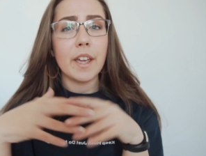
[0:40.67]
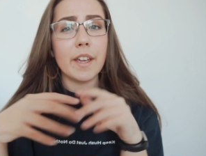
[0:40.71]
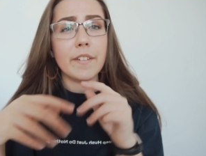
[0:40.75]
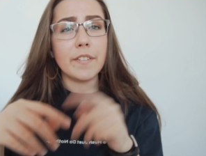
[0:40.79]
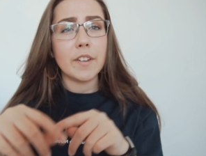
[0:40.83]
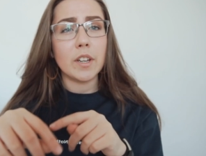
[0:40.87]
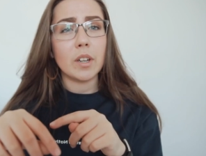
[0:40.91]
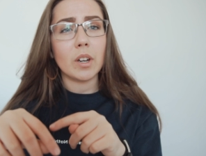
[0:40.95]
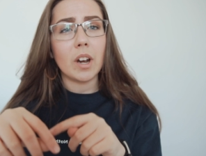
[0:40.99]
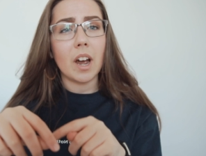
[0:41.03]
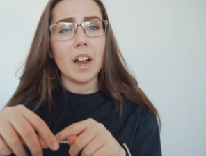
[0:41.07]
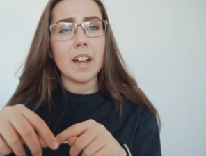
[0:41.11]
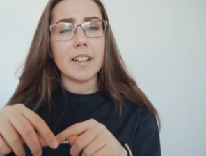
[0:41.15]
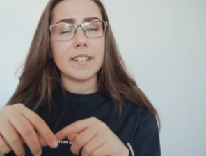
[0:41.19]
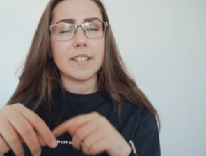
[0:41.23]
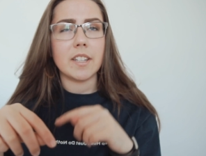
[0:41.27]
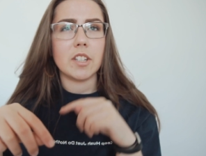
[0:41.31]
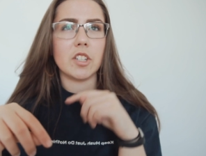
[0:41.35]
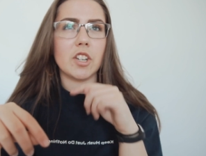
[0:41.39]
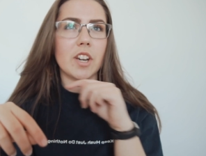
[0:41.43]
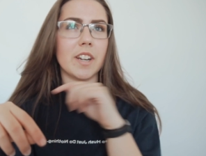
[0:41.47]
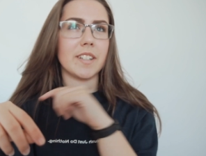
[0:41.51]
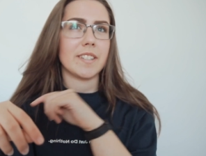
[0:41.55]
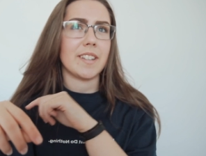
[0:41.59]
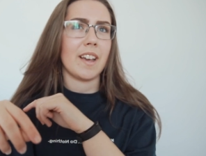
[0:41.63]
If you guys
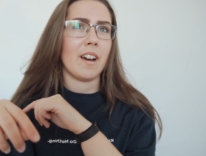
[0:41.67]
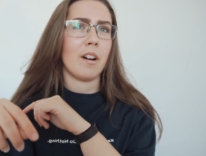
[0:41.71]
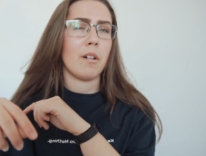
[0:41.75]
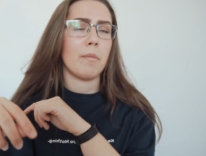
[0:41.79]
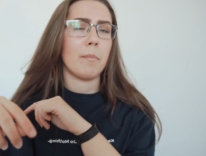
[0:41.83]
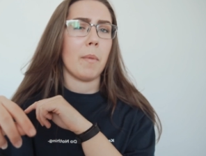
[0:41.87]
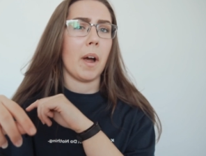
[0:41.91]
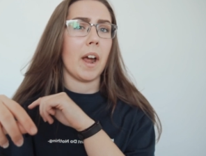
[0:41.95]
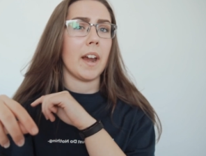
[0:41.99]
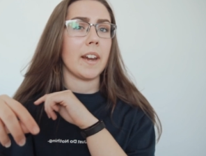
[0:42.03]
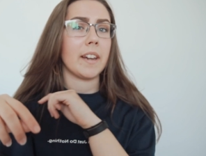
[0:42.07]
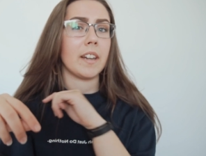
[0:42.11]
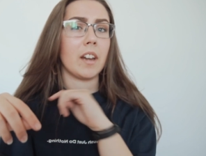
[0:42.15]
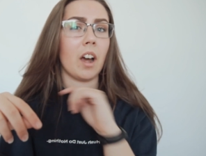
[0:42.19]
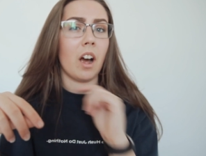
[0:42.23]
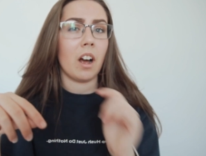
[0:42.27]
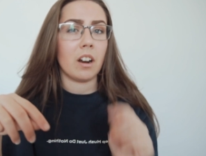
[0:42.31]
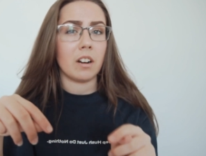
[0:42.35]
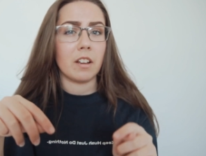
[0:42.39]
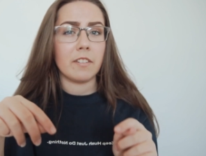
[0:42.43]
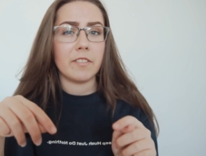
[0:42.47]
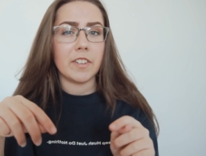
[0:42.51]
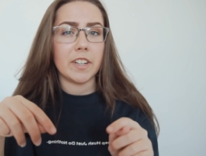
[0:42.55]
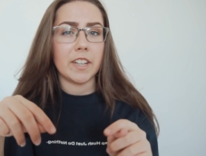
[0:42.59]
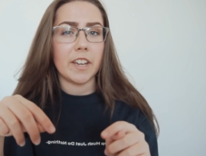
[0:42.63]
checked out my
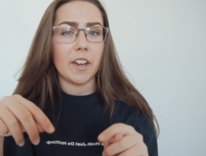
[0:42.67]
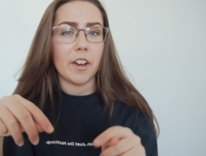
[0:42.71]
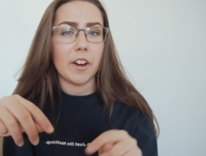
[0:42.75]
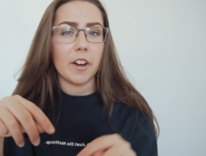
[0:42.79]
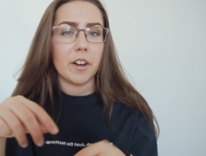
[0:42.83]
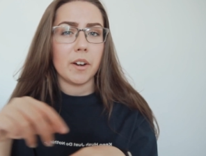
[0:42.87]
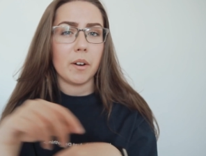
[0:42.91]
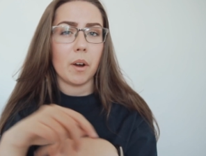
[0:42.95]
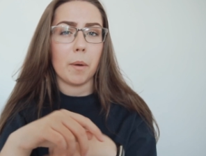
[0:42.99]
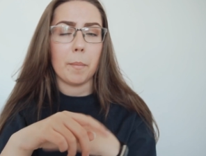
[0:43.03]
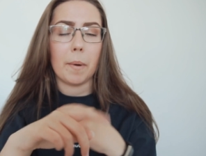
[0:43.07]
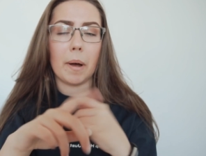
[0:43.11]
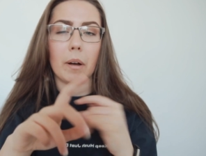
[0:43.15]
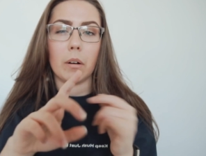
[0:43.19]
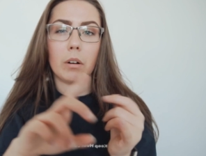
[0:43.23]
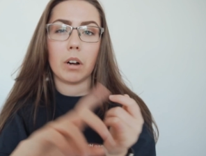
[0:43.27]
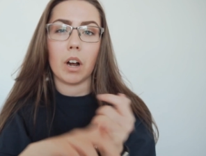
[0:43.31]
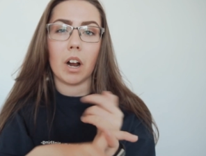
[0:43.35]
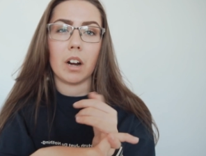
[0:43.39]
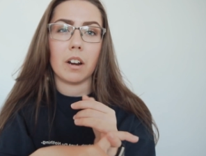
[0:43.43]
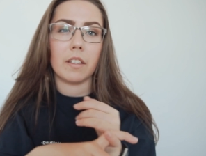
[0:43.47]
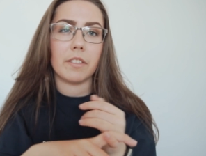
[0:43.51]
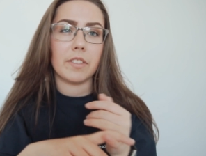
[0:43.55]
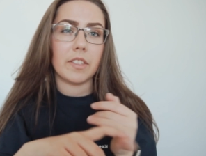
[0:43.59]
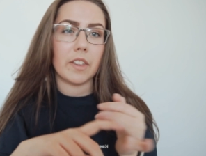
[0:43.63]
color video about
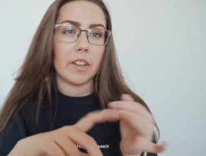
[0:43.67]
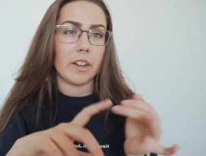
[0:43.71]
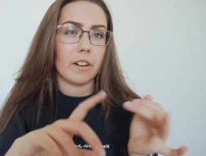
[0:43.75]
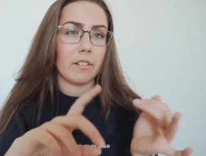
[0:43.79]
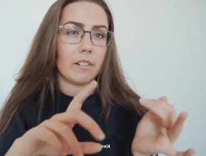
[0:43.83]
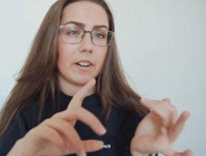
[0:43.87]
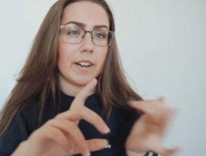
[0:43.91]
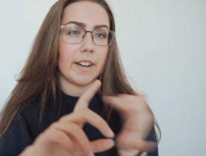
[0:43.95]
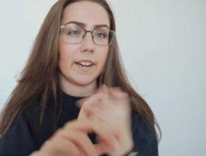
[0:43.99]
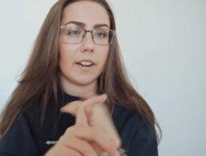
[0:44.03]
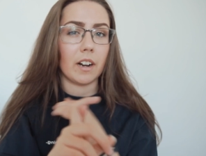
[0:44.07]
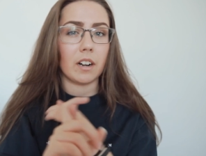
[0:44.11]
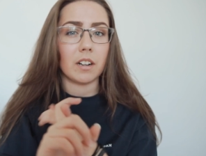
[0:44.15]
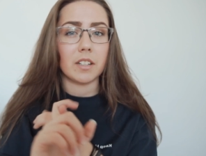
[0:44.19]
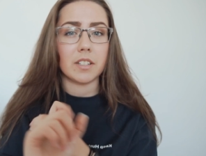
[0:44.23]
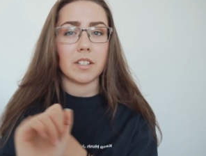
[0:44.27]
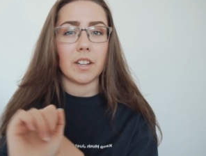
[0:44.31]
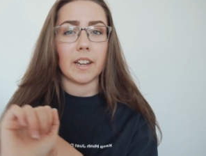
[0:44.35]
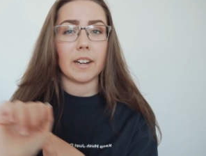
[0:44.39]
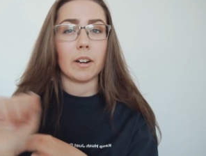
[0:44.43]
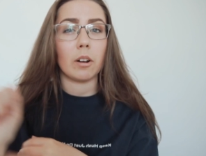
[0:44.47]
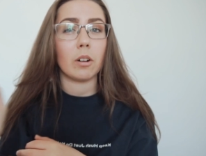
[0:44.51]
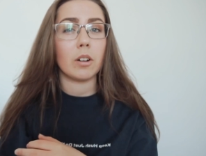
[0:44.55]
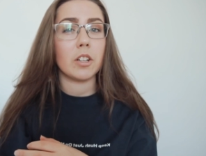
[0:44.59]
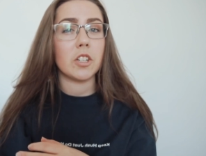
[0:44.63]
color theory, color
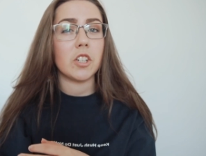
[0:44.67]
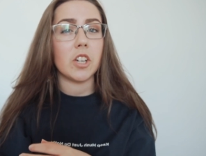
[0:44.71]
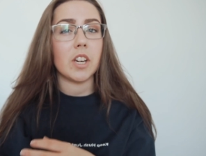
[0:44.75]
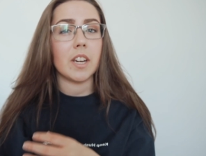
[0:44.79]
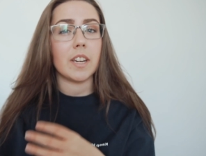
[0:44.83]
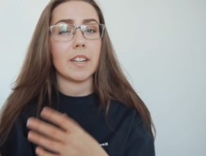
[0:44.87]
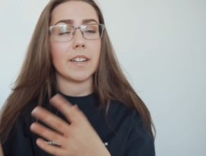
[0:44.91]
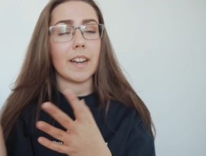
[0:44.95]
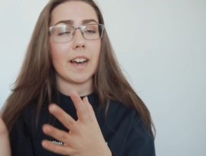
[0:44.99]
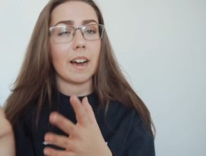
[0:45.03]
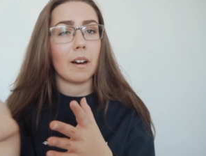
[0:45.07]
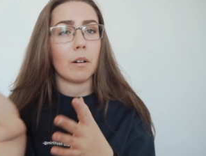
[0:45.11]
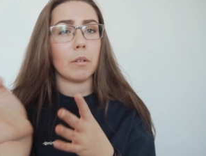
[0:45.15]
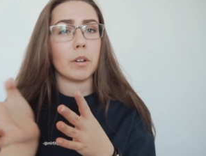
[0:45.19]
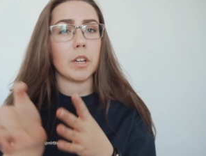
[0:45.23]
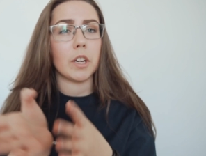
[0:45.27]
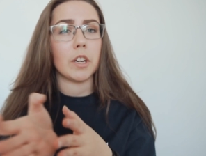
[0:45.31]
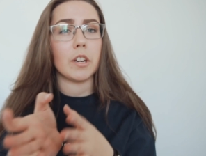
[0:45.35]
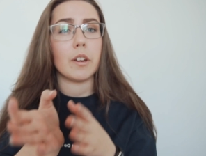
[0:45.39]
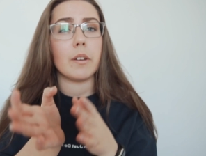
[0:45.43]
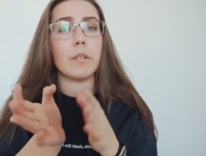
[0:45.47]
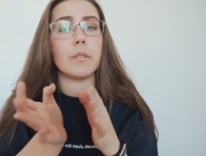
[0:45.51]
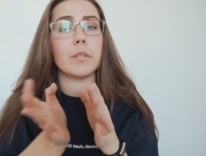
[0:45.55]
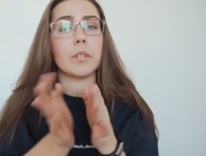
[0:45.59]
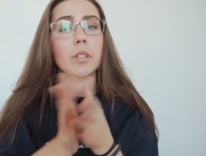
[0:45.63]
psychology, and how
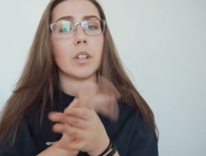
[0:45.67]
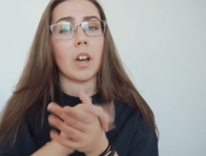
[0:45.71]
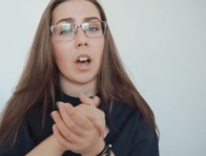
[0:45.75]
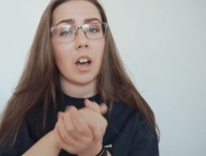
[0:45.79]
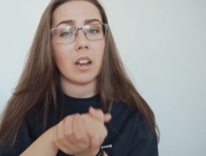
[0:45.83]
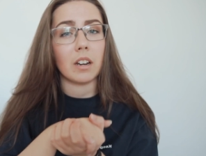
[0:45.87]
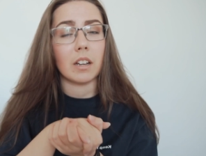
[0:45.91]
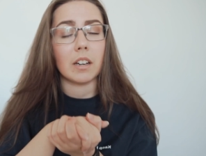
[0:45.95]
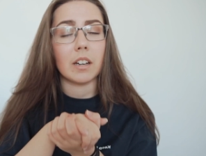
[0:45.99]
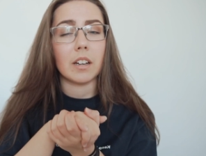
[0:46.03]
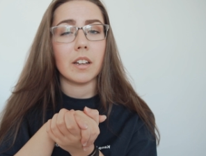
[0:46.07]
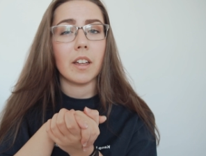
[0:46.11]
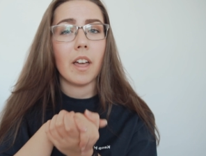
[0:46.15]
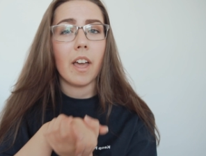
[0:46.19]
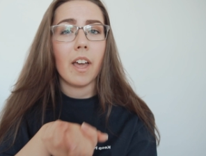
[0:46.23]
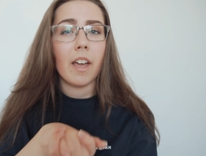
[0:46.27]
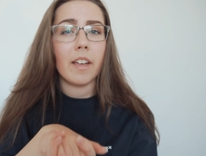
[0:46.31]
you use color,